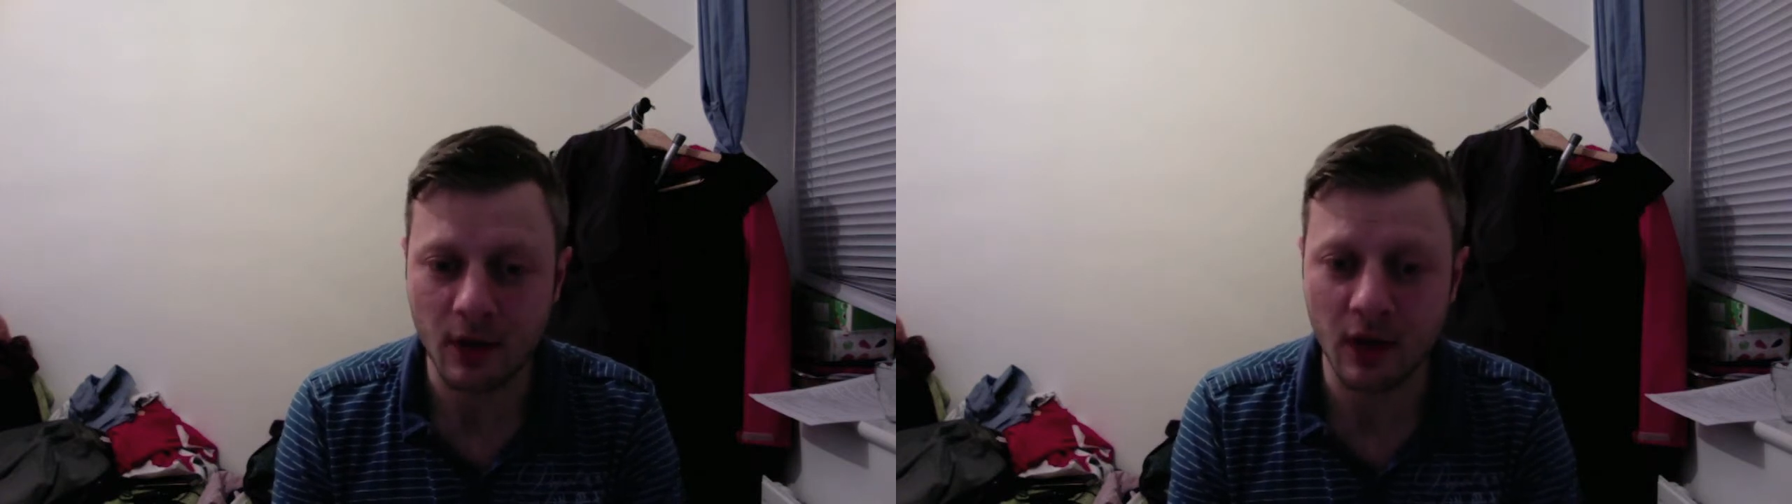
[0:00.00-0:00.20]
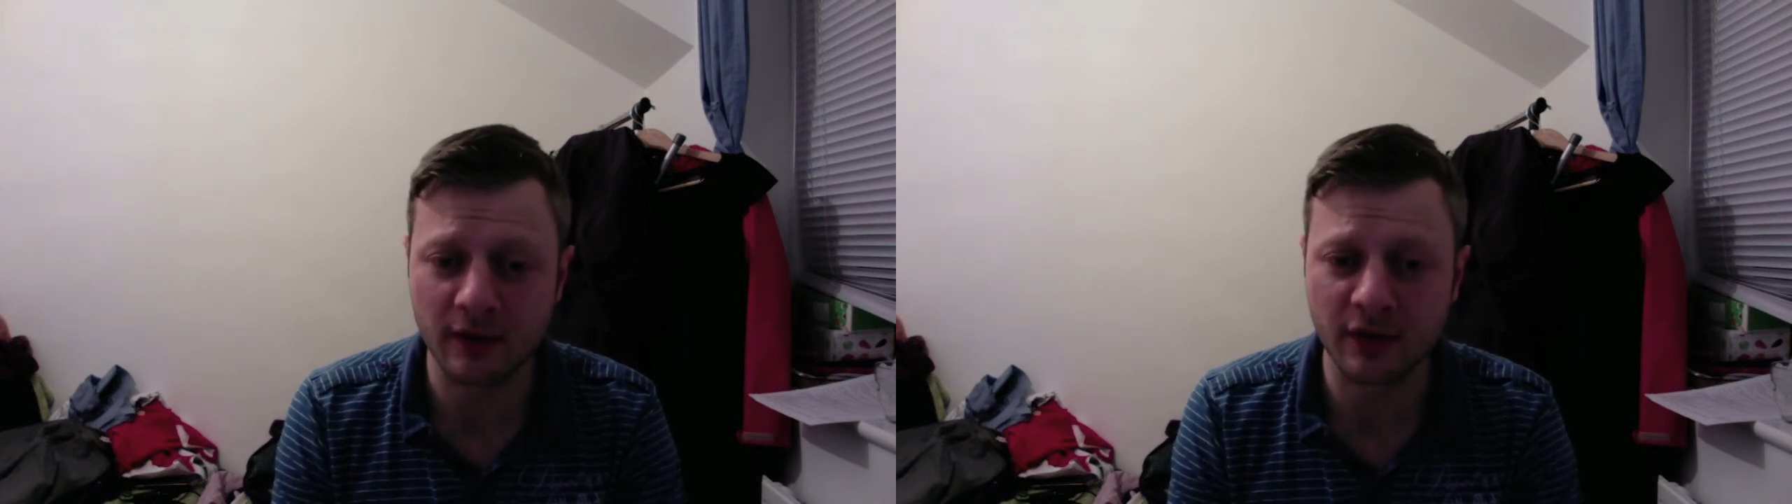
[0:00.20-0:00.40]

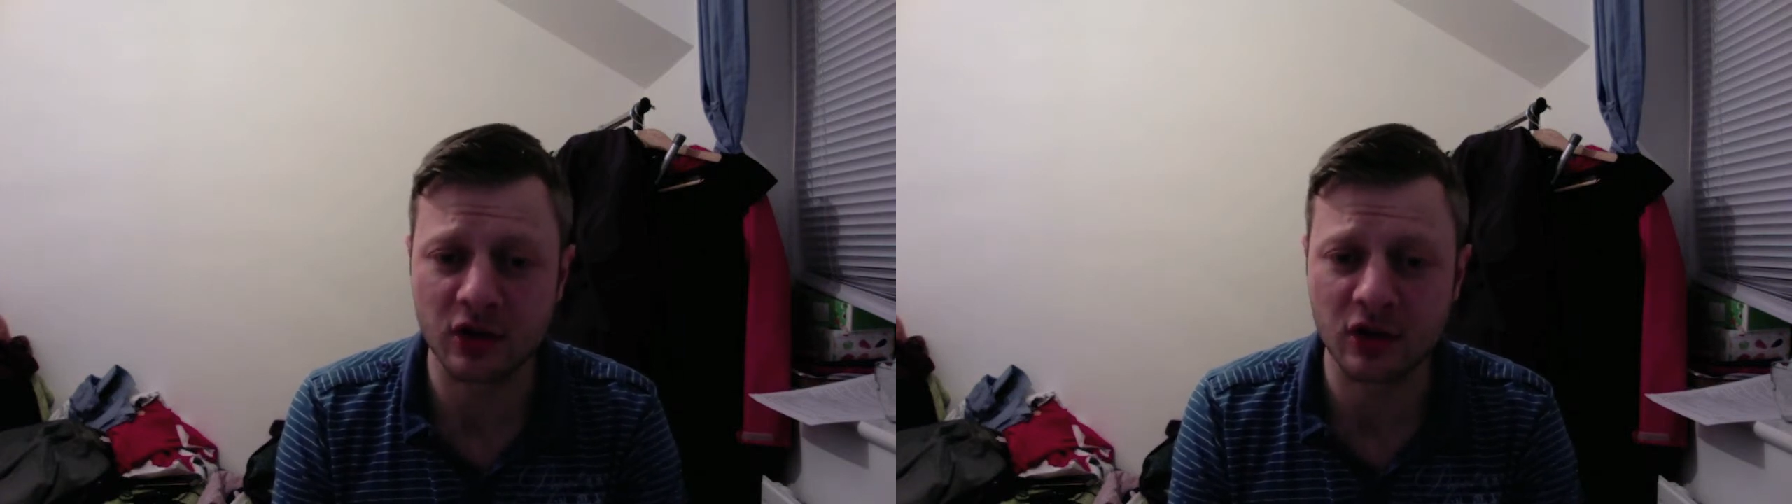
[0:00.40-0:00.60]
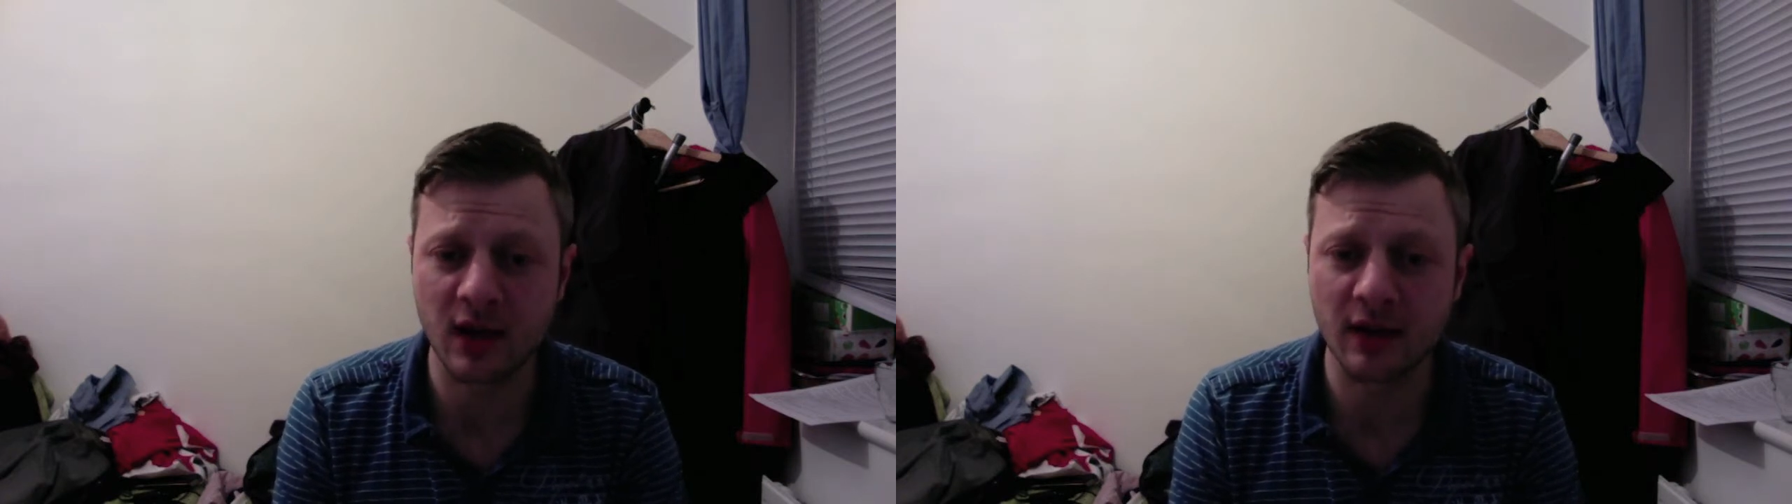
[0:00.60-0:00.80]
the
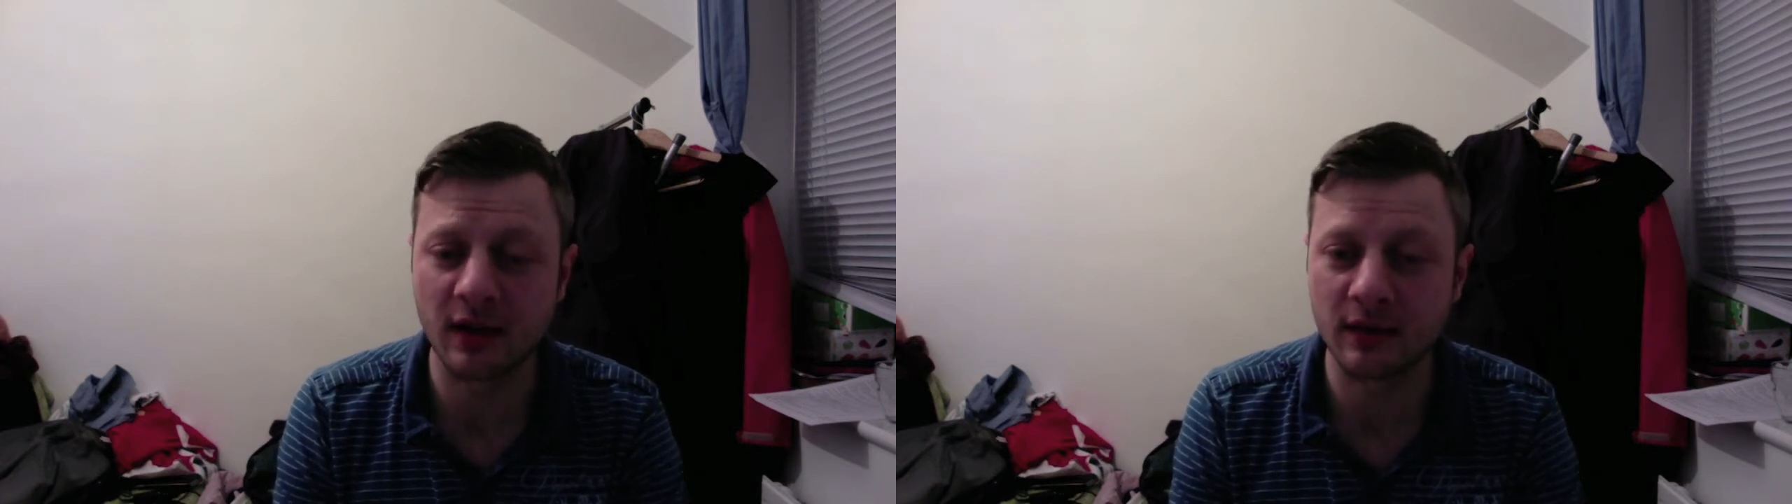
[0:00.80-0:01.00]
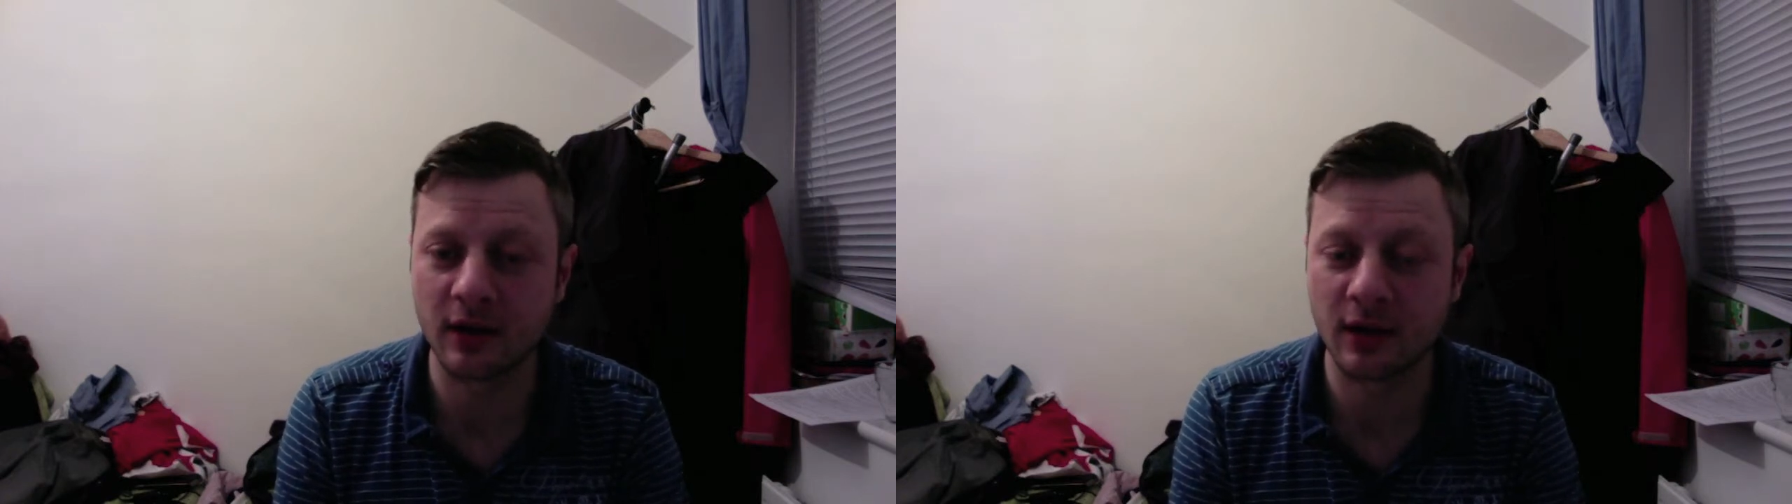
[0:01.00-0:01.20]
first sign
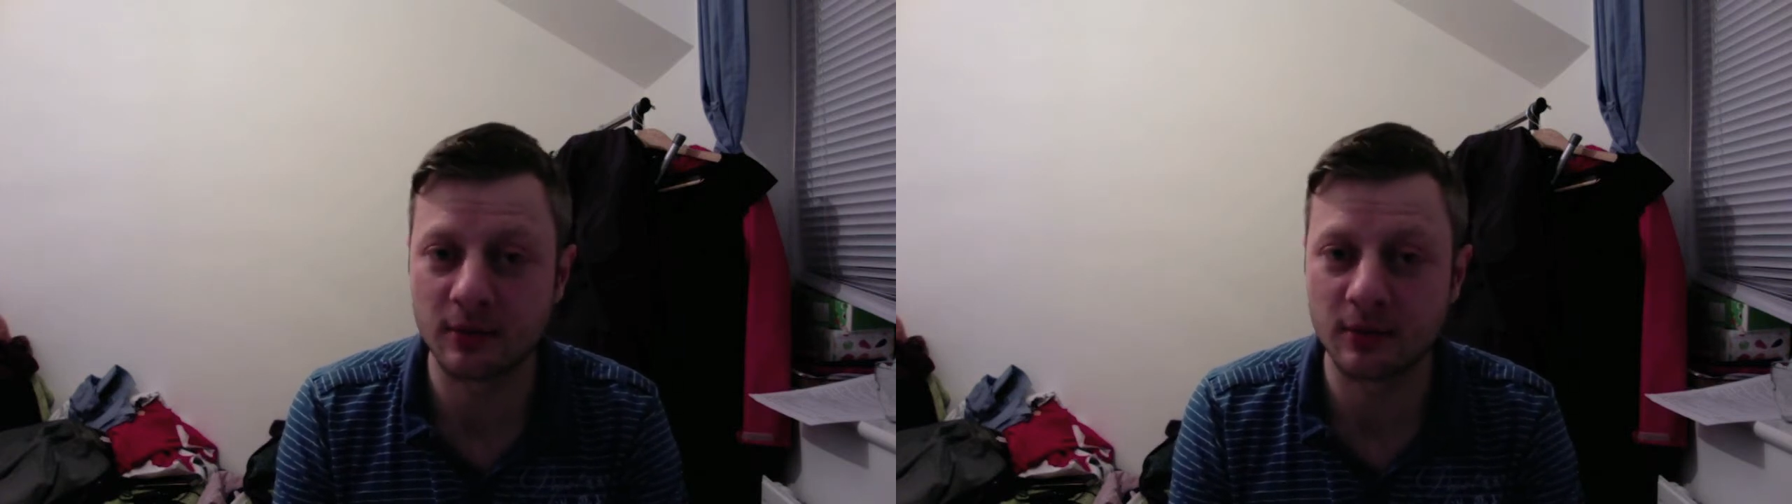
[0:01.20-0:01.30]
that